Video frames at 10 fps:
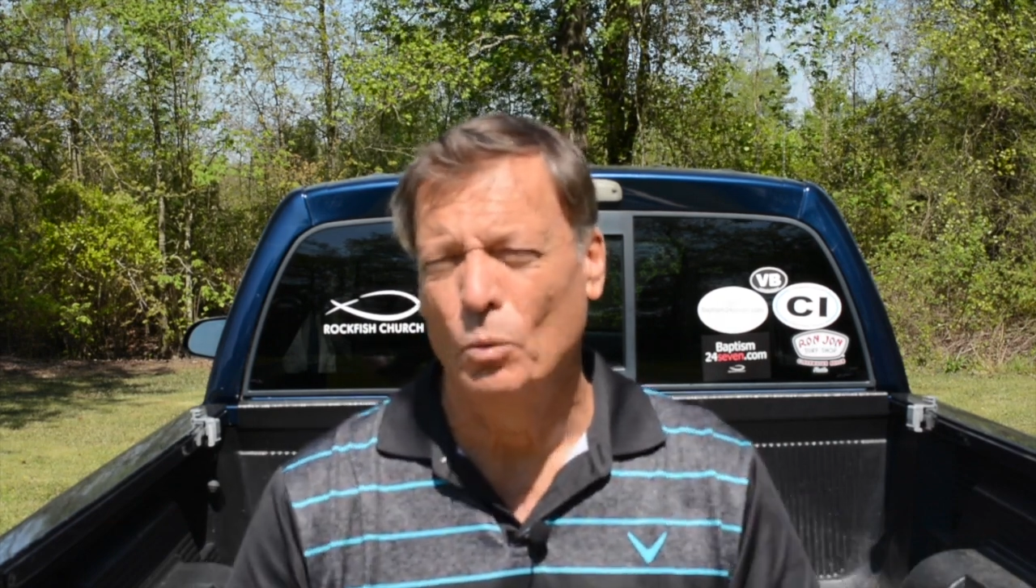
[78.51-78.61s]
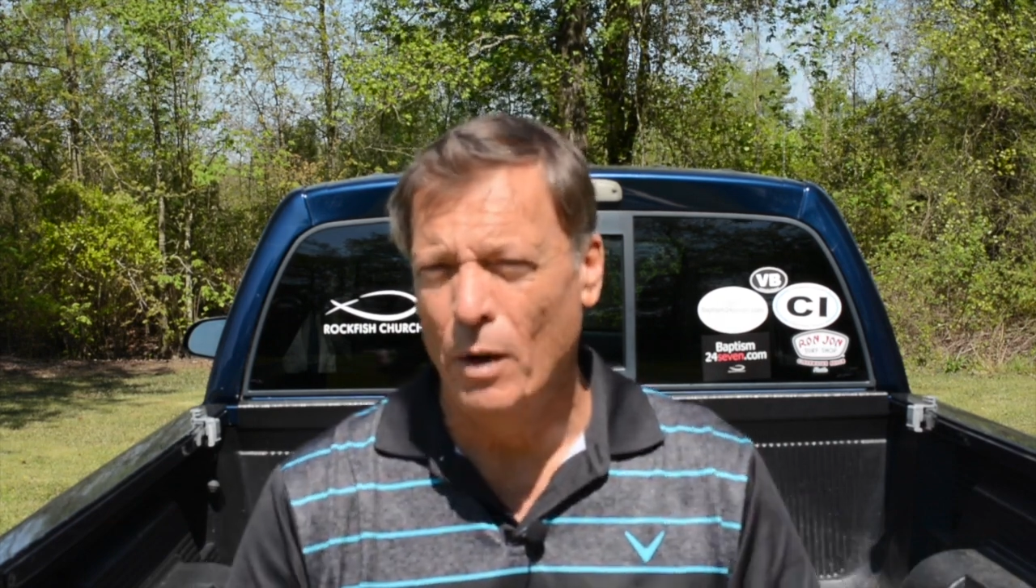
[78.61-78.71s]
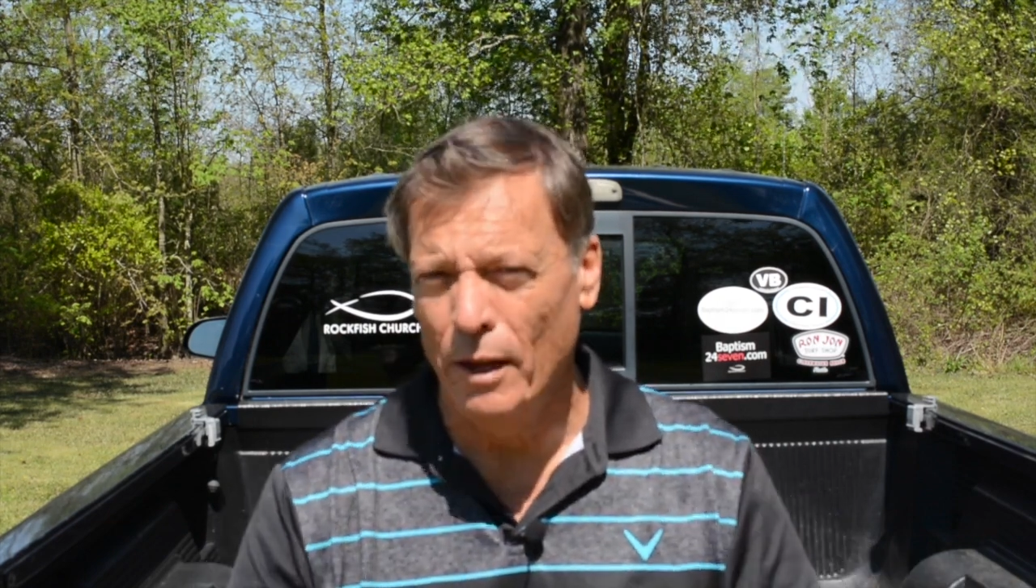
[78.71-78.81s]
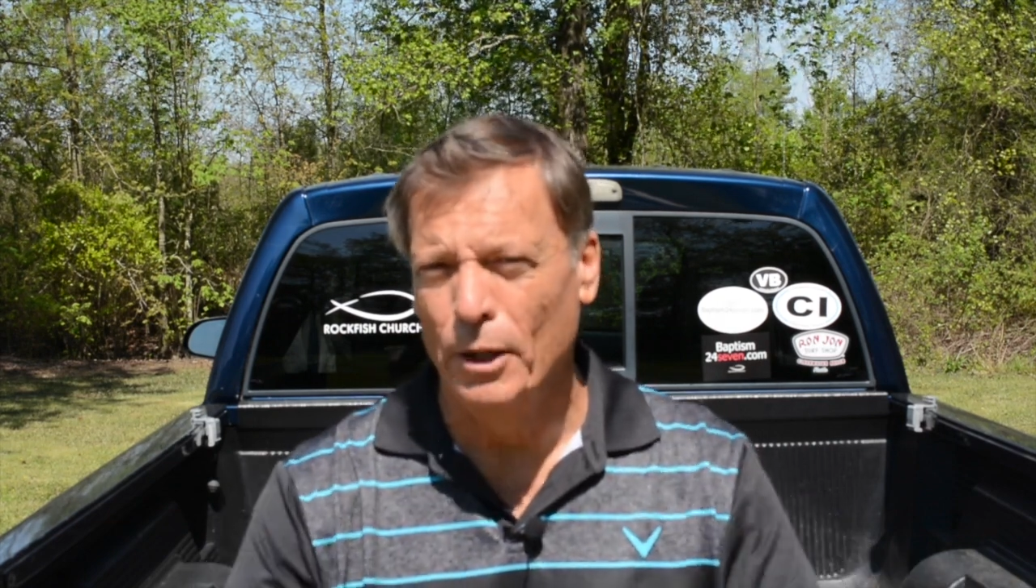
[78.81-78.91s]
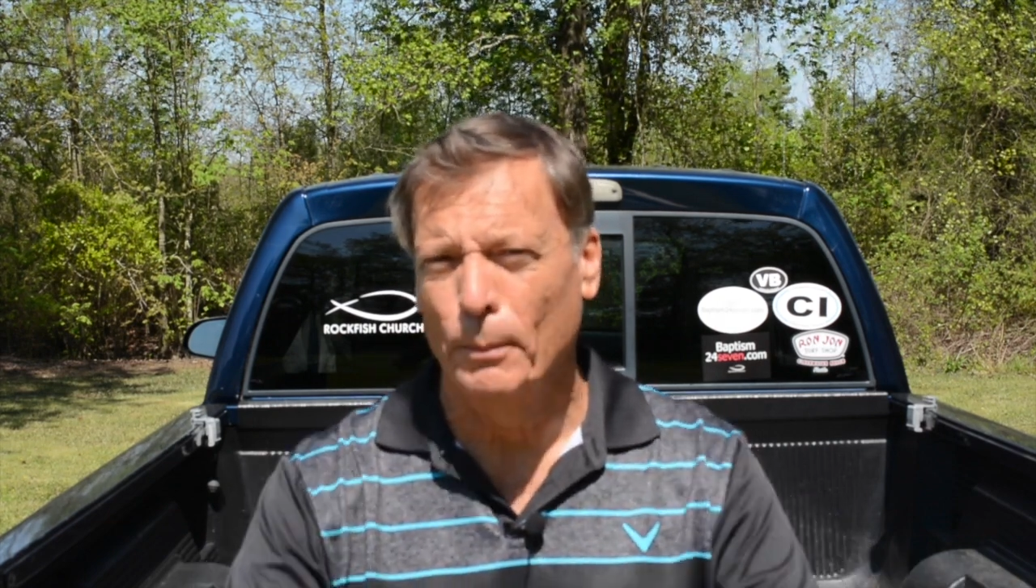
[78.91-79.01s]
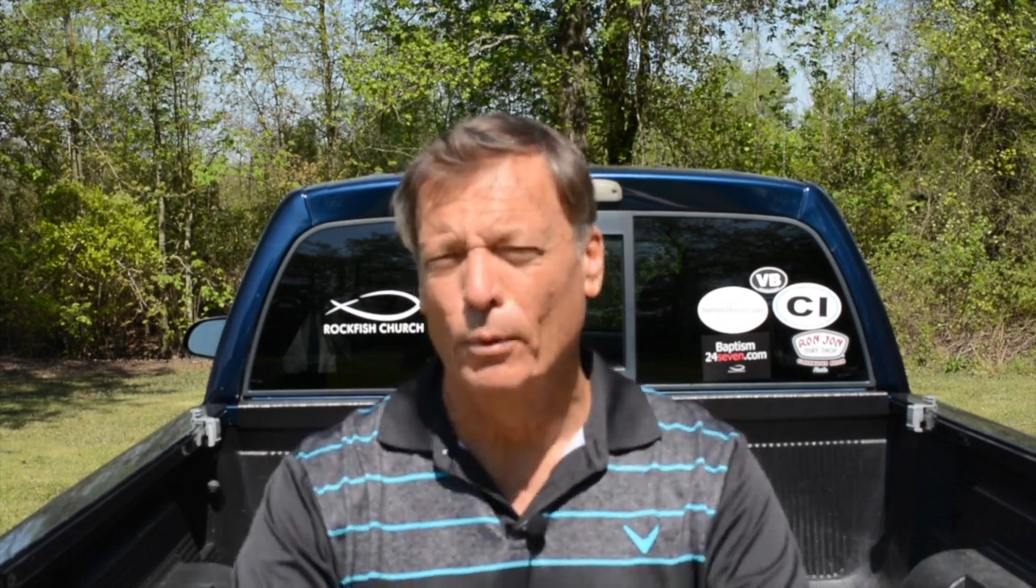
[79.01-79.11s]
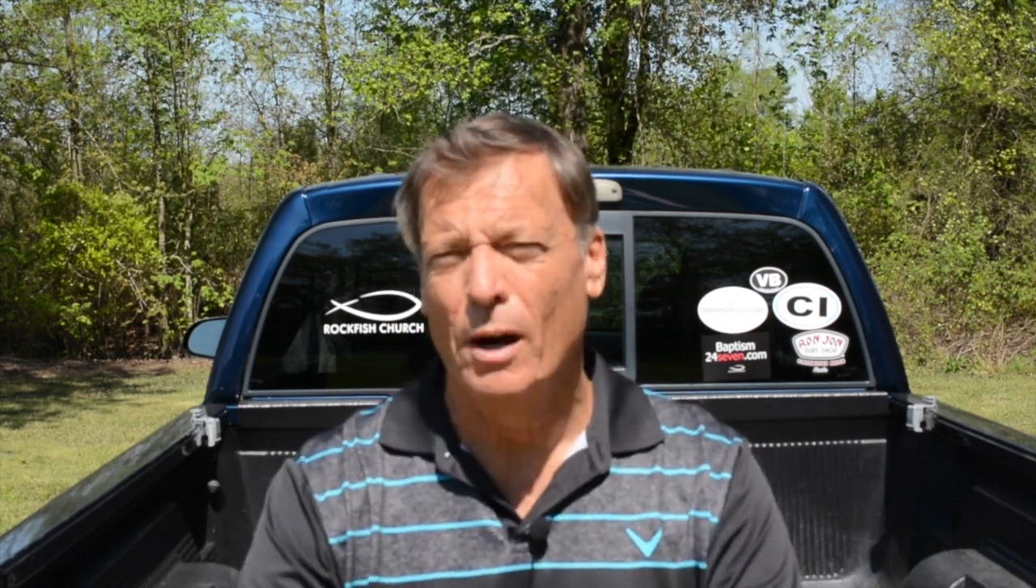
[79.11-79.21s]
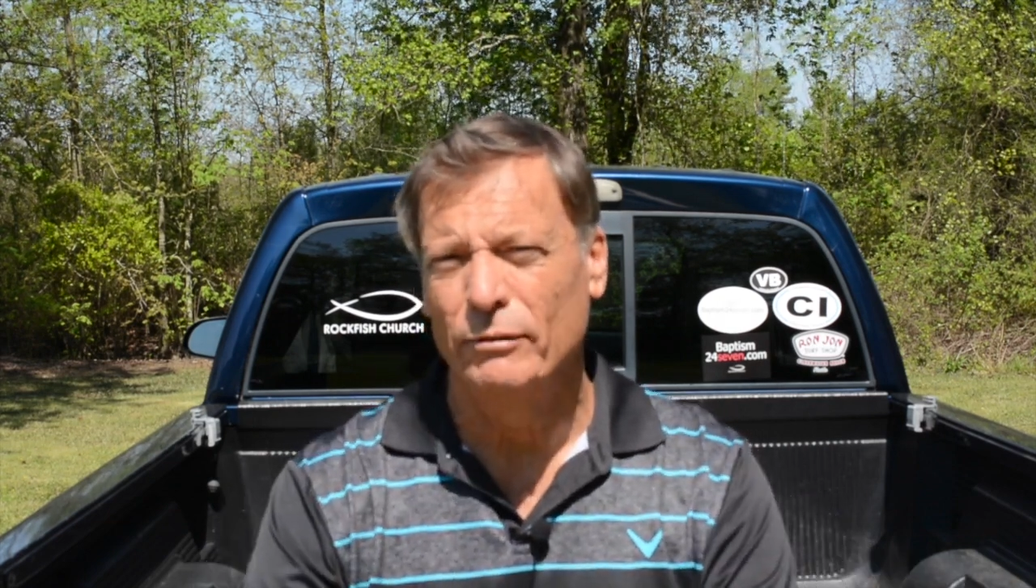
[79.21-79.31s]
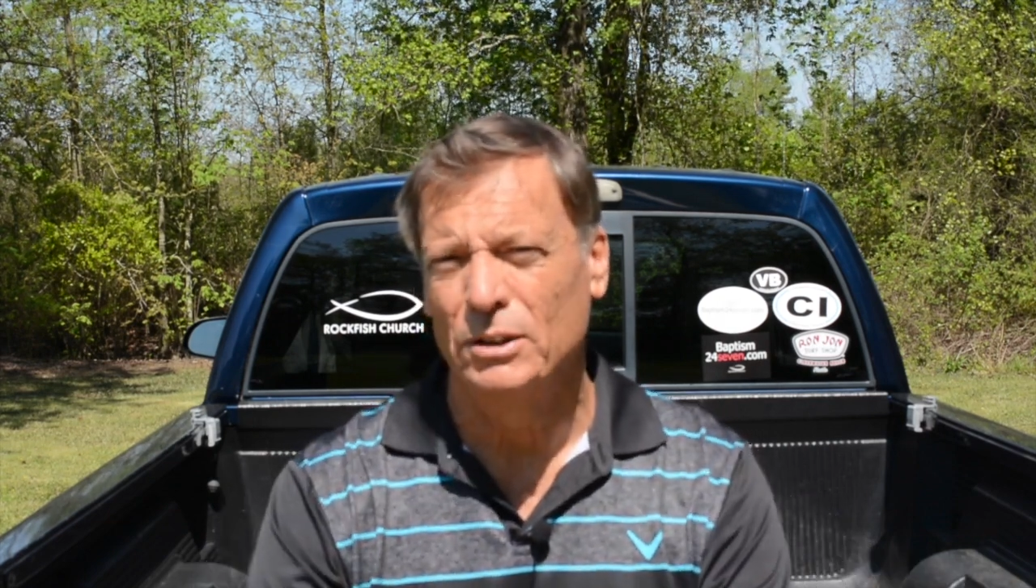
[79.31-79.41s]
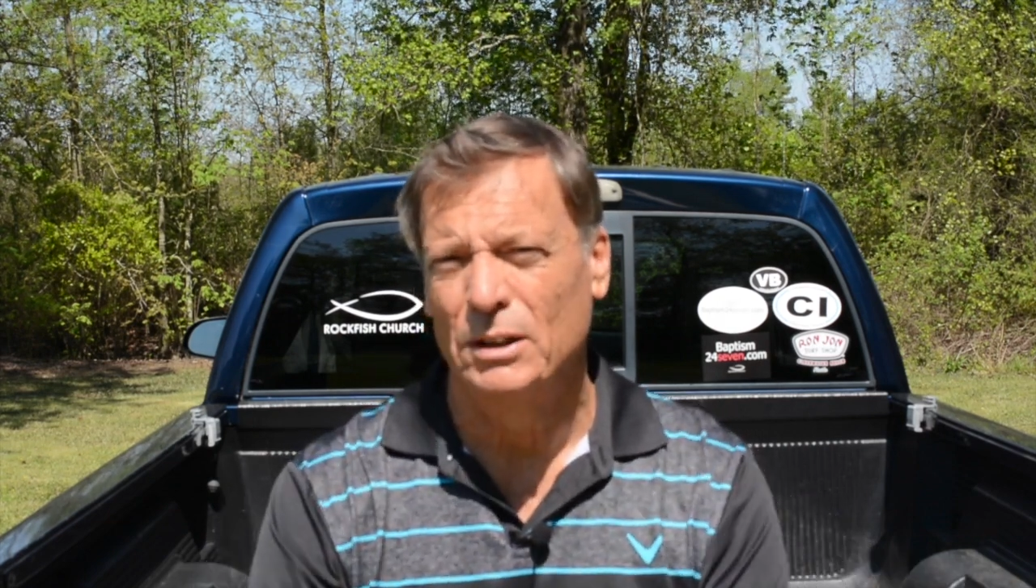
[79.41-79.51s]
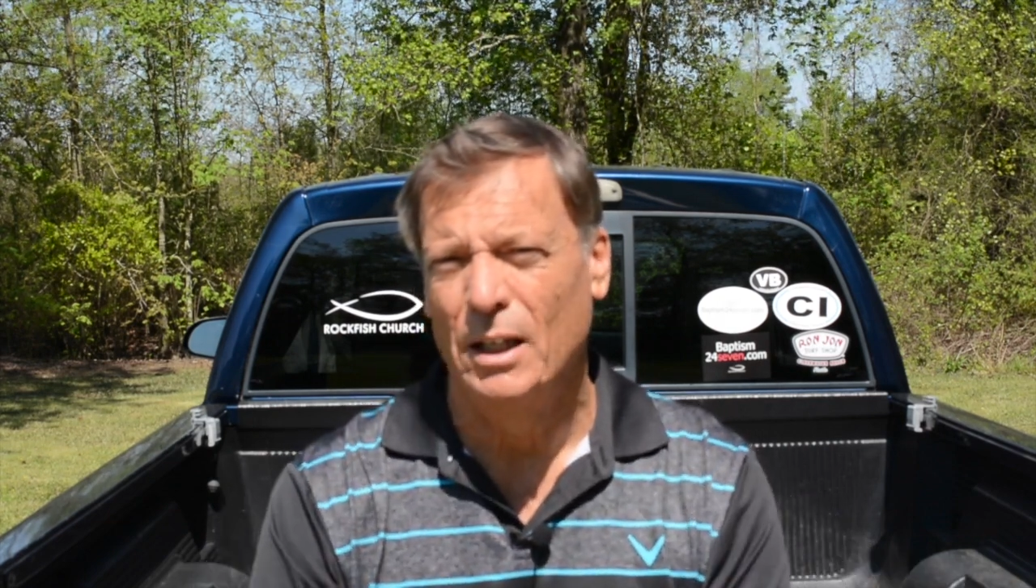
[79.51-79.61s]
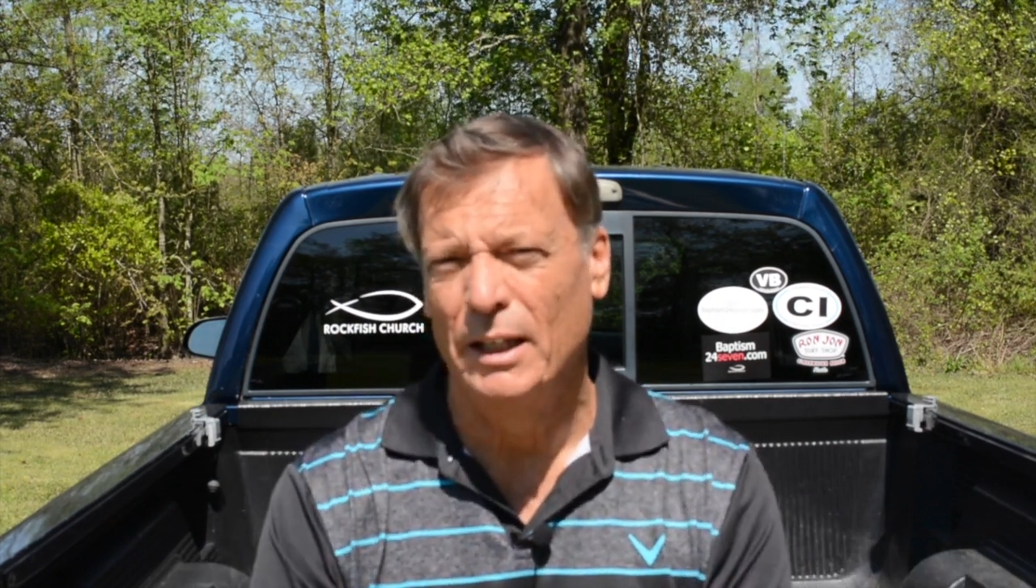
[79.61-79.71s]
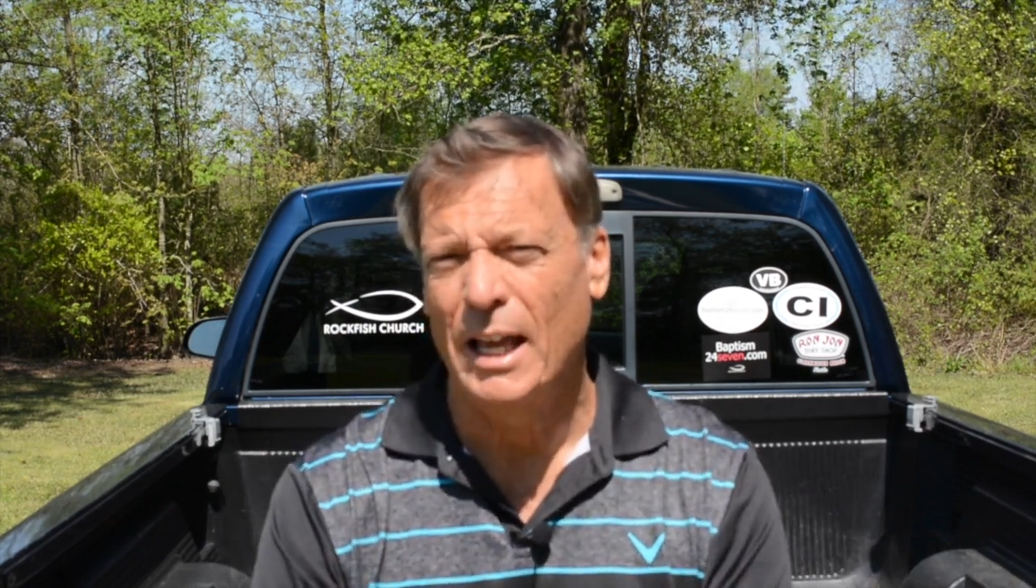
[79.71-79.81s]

while they're prophesying,